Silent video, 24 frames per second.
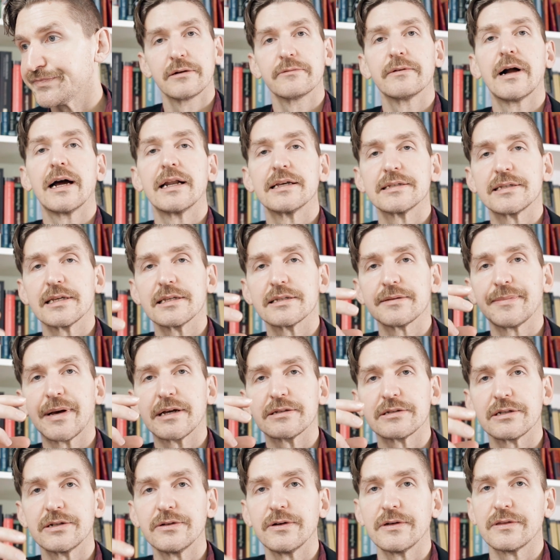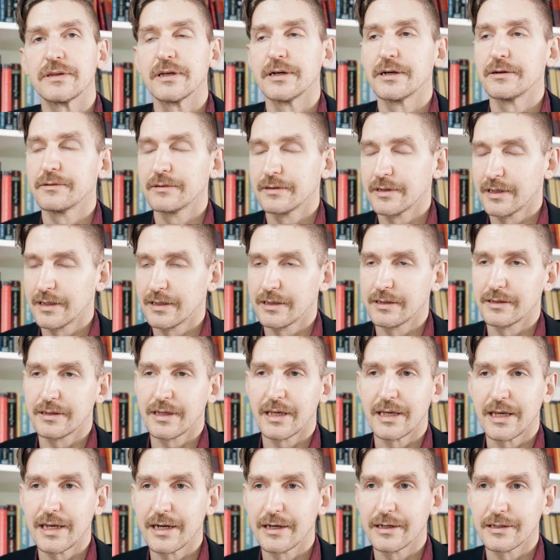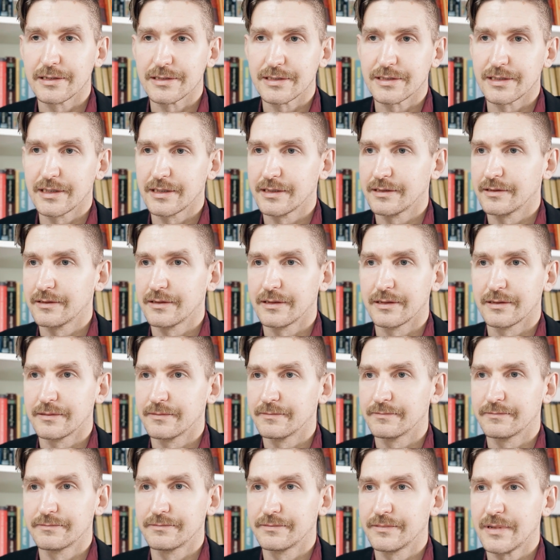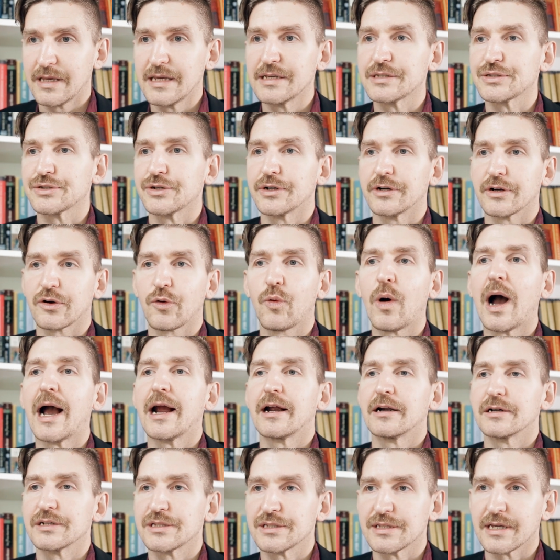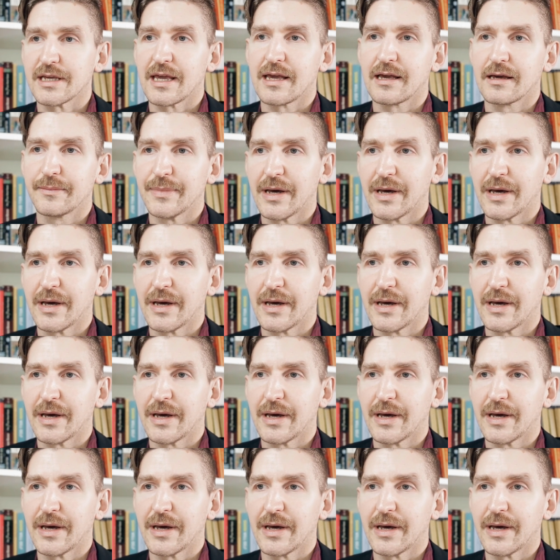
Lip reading: Right as he's about to do it, though, he hears the Easter choir singing